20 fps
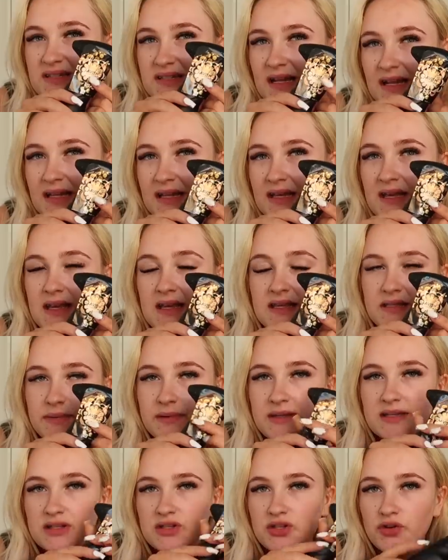scent it is,
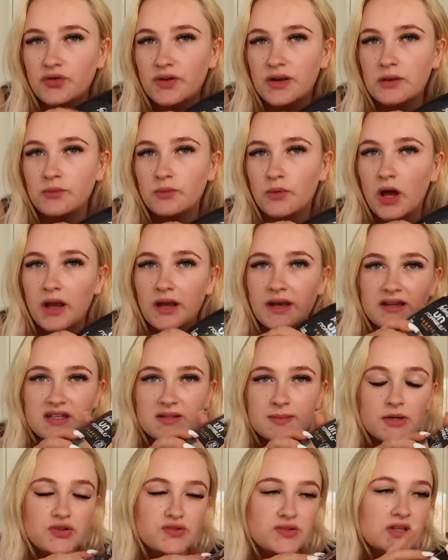but it's the green one and it
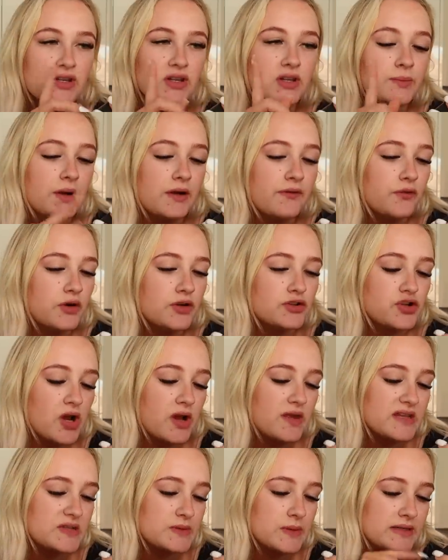smells really good, but I thought I'd
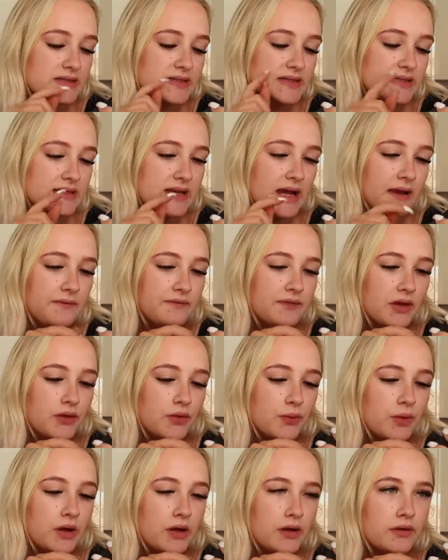try this one because I didn't have the
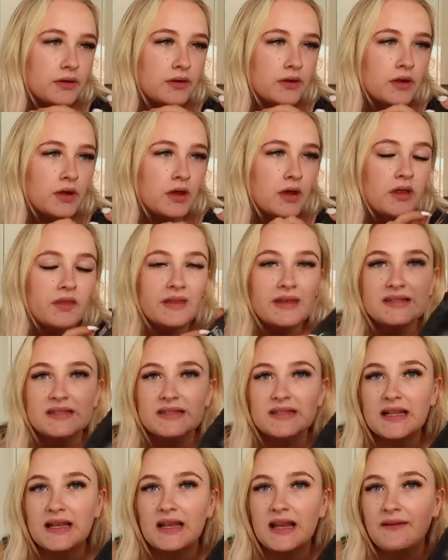other one. This
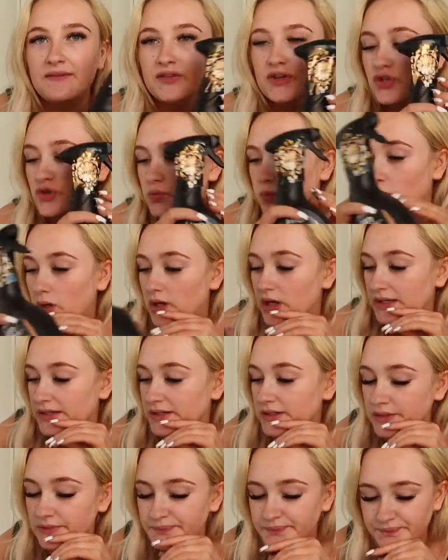is the Lavish
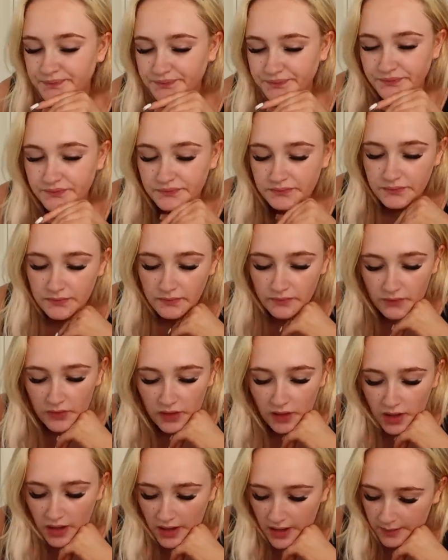one.
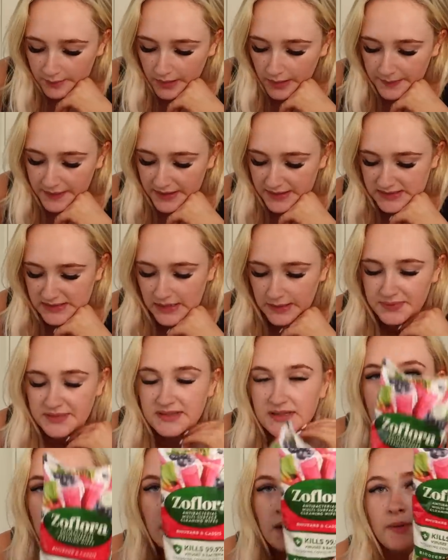I picked up
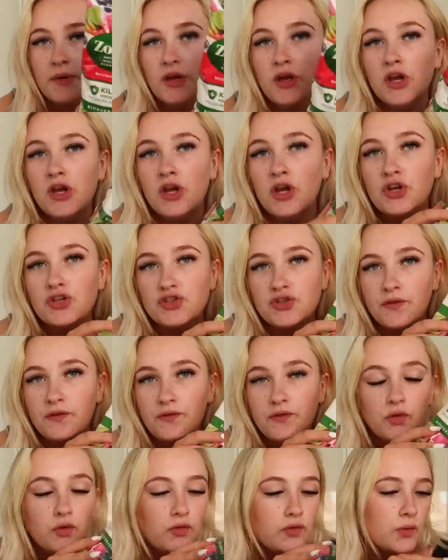some the
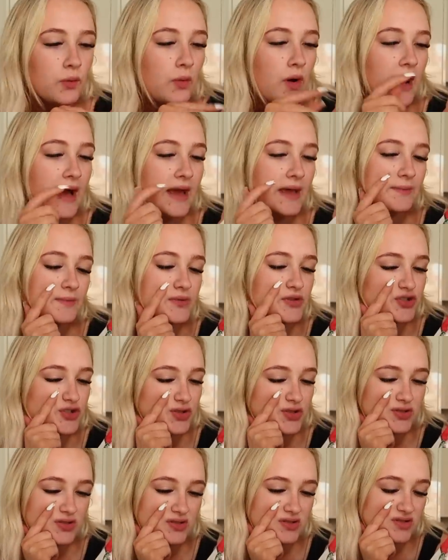floral wipes,
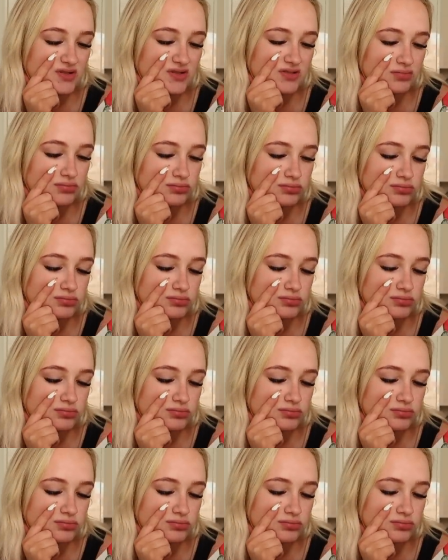just,